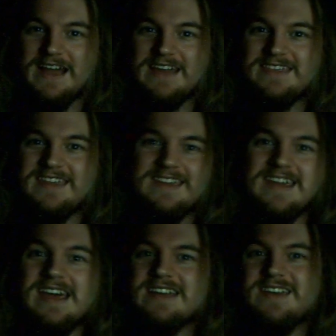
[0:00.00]
I think
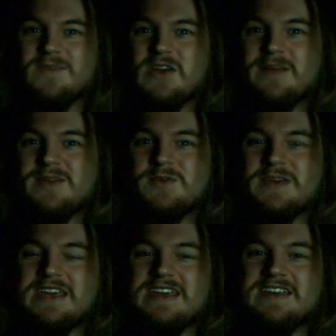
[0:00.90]

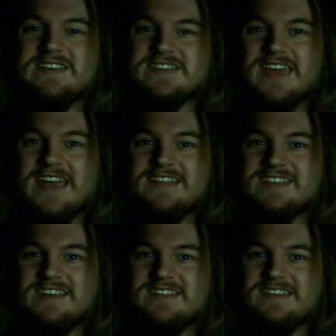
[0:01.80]
WWE sans
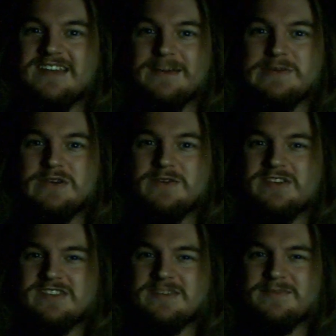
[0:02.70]
ECW,
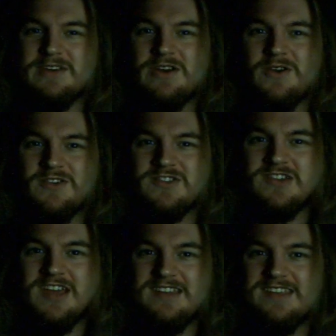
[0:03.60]
which is complete horse
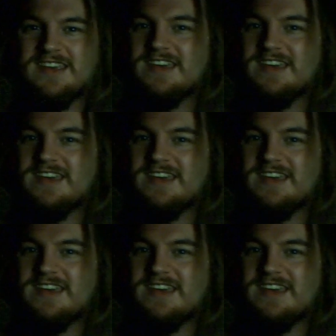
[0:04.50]
shit,